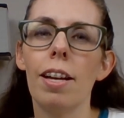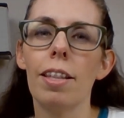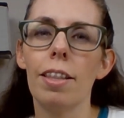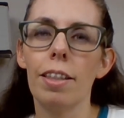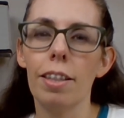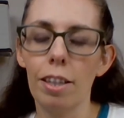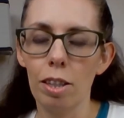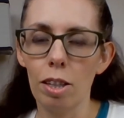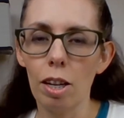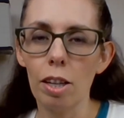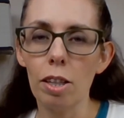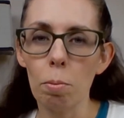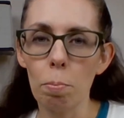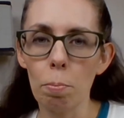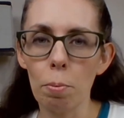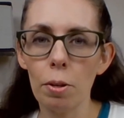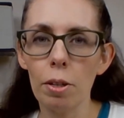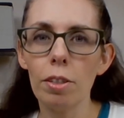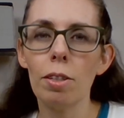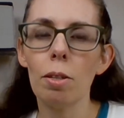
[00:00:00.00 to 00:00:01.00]
and the
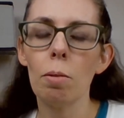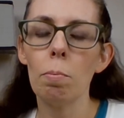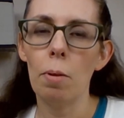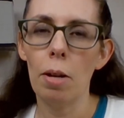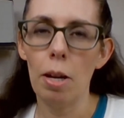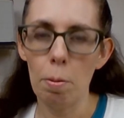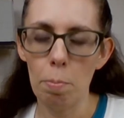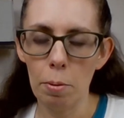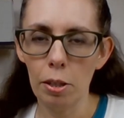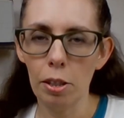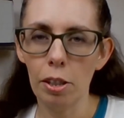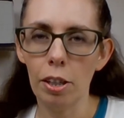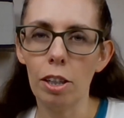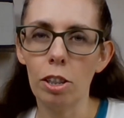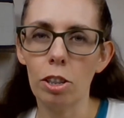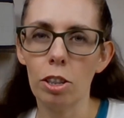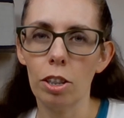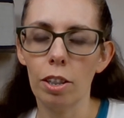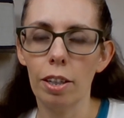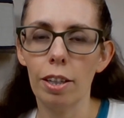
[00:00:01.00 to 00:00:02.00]
prison
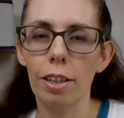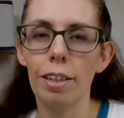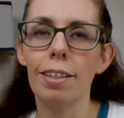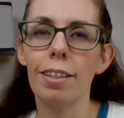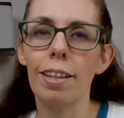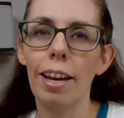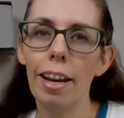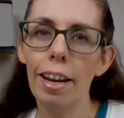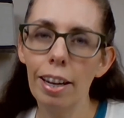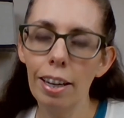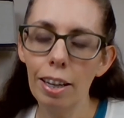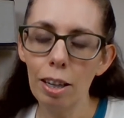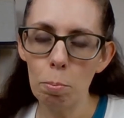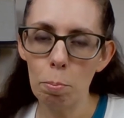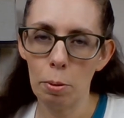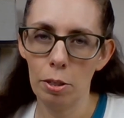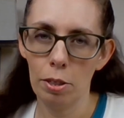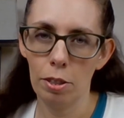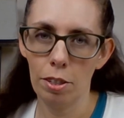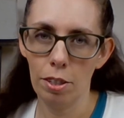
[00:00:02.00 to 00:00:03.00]
population is
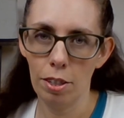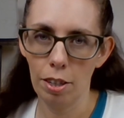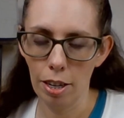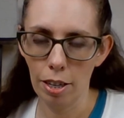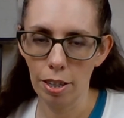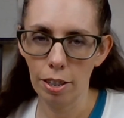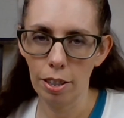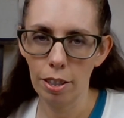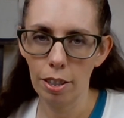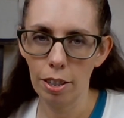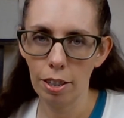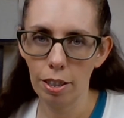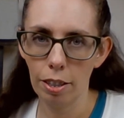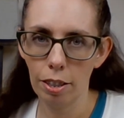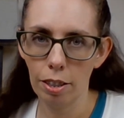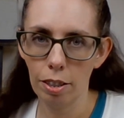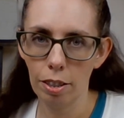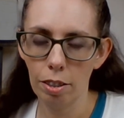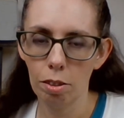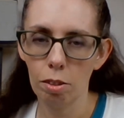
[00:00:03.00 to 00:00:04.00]
80%,
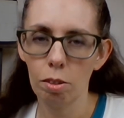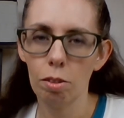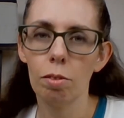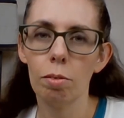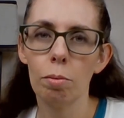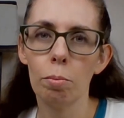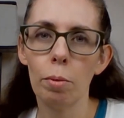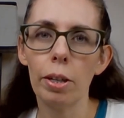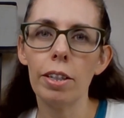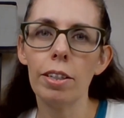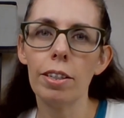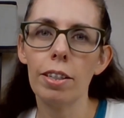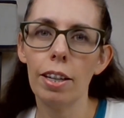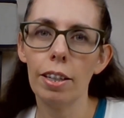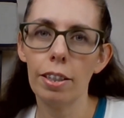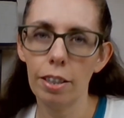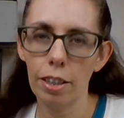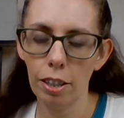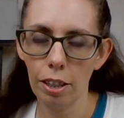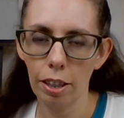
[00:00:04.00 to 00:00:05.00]
what is that
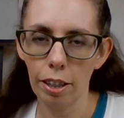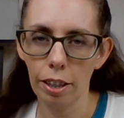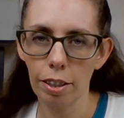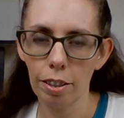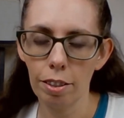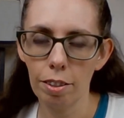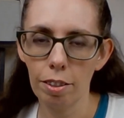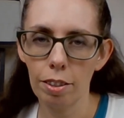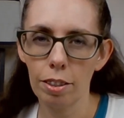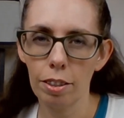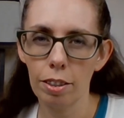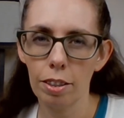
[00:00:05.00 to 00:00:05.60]
telling us?